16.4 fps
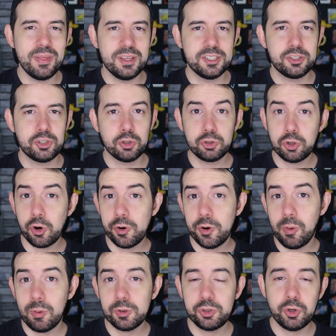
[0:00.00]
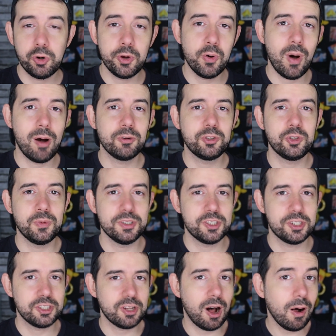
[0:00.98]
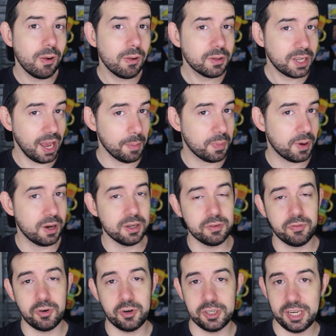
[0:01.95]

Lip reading: this tutorial I'll show you how to install CapCut for